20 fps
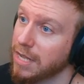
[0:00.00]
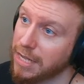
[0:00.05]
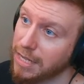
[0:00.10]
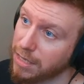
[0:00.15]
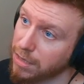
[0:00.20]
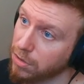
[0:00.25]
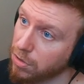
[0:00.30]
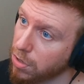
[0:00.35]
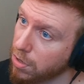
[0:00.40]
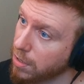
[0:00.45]

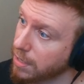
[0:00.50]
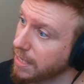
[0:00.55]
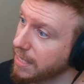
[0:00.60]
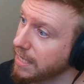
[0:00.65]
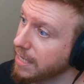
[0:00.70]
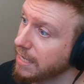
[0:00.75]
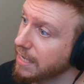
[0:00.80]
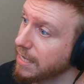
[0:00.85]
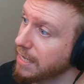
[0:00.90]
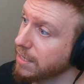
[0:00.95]

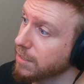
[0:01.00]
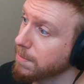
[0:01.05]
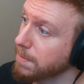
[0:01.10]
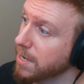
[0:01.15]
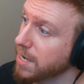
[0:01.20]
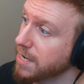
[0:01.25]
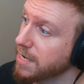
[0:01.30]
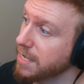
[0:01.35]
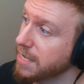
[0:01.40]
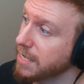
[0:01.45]
logging and your
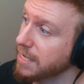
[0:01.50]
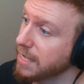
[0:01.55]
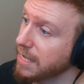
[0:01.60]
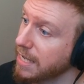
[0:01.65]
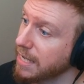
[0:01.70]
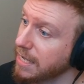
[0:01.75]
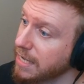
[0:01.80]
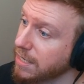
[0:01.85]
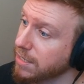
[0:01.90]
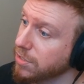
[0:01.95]
mining
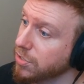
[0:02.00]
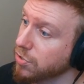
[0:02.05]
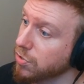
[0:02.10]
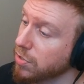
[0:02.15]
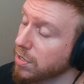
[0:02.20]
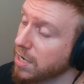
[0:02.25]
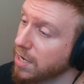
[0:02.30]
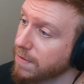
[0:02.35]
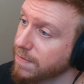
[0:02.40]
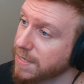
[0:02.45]
and
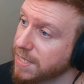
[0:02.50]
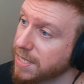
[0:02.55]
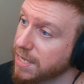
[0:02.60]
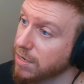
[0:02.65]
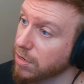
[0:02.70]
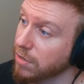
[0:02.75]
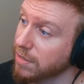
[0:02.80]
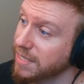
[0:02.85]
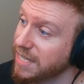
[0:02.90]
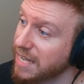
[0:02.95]
your
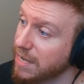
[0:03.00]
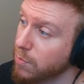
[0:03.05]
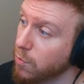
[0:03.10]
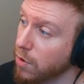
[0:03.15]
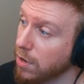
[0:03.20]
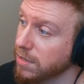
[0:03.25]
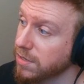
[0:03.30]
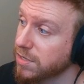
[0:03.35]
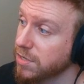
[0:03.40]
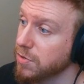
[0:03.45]
harvesting on day
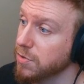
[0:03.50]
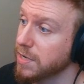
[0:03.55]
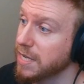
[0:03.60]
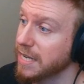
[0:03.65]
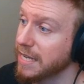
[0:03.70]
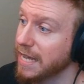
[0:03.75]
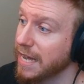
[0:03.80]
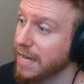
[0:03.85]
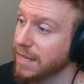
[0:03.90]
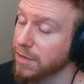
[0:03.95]
1 so you
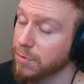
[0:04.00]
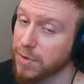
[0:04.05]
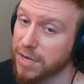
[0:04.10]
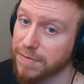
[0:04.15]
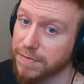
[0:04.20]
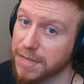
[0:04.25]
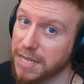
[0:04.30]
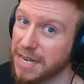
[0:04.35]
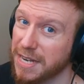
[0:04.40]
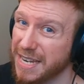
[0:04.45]
can gather
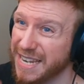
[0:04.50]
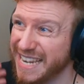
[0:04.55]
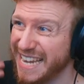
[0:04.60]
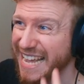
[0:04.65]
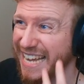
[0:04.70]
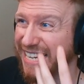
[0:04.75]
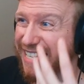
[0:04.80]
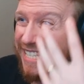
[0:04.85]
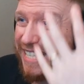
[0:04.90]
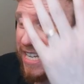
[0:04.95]
whatever the
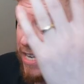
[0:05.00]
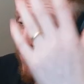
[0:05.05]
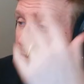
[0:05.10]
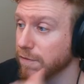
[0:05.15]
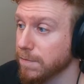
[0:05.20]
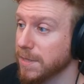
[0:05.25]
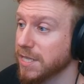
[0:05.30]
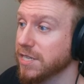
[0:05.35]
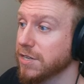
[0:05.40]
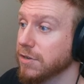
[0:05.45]
next tier
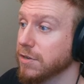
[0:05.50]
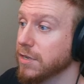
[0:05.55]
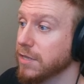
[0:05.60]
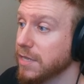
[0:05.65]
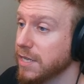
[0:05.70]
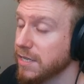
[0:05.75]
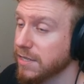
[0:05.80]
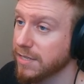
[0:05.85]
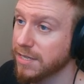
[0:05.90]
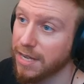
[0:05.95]
of
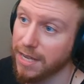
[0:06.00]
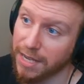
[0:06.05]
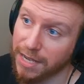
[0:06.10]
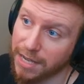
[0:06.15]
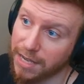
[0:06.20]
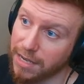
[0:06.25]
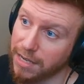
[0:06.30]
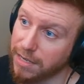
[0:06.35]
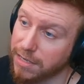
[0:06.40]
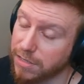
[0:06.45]
material is,
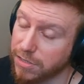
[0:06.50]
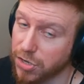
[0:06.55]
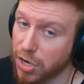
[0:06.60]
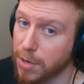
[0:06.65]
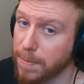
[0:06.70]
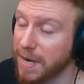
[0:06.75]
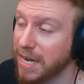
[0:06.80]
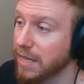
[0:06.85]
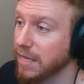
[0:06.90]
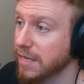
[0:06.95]

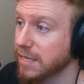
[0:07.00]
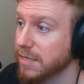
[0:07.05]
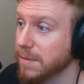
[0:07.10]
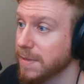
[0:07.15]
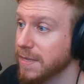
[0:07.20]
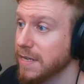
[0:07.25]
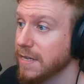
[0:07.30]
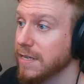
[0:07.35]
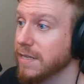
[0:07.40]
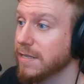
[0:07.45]
stockpiling some
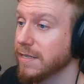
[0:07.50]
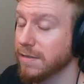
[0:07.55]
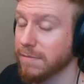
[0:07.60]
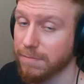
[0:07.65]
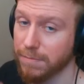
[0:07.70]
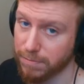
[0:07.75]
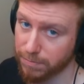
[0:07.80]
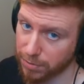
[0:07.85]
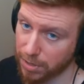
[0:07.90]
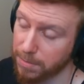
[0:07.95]
of these
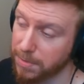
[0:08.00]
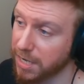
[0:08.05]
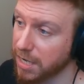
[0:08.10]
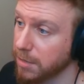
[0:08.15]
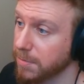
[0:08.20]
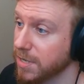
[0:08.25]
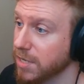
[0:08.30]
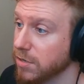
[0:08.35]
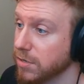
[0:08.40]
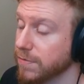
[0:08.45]
probably going
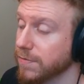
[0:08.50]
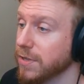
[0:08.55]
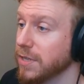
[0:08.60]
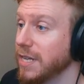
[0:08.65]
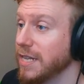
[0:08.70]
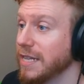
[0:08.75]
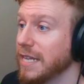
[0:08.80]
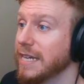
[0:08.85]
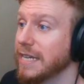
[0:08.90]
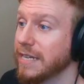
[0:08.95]
to be
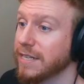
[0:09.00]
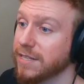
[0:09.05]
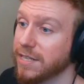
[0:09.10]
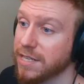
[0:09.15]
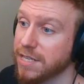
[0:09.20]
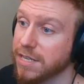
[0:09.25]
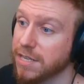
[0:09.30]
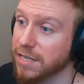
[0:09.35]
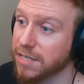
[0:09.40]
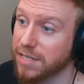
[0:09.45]
useful. And like I
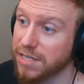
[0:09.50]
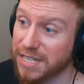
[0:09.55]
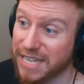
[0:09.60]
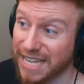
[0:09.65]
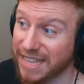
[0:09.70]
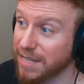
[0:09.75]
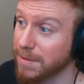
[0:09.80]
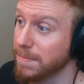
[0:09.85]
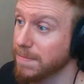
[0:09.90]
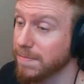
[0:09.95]
say, you can just
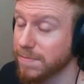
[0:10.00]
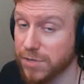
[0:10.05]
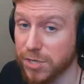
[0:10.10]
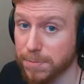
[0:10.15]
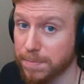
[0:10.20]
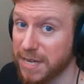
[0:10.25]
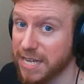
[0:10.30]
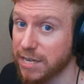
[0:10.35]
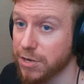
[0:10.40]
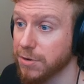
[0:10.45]
get them
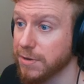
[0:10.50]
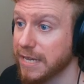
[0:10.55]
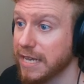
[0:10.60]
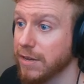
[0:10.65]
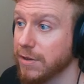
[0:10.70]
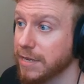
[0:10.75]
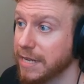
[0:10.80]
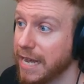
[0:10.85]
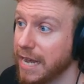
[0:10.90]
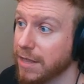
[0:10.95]
just by going
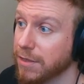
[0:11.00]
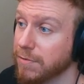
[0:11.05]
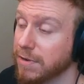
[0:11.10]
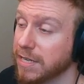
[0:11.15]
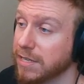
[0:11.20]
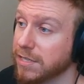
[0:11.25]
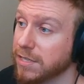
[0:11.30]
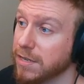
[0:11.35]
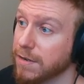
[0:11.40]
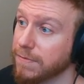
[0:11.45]
out and
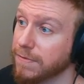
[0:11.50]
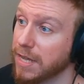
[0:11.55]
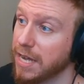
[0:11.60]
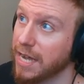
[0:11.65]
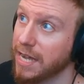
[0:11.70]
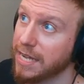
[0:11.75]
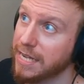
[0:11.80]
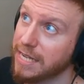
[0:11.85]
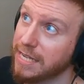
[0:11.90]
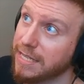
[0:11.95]
gathering stuff. The
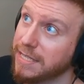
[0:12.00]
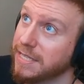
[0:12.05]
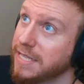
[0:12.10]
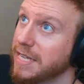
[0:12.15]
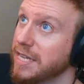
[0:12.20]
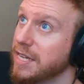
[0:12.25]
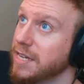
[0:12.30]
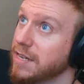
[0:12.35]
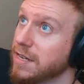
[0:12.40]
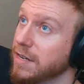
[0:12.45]
higher
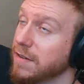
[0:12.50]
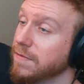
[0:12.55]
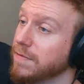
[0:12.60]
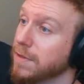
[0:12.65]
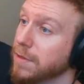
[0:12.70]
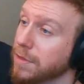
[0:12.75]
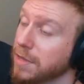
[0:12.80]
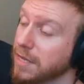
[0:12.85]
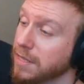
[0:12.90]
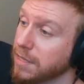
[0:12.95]
tier of
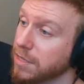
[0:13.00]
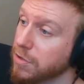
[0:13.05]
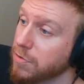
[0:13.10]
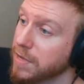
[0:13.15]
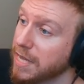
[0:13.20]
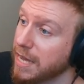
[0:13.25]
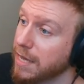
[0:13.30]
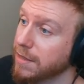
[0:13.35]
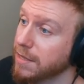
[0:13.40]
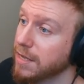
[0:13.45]
the thing that you
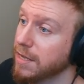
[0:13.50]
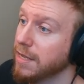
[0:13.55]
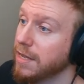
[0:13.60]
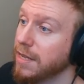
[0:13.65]
gather,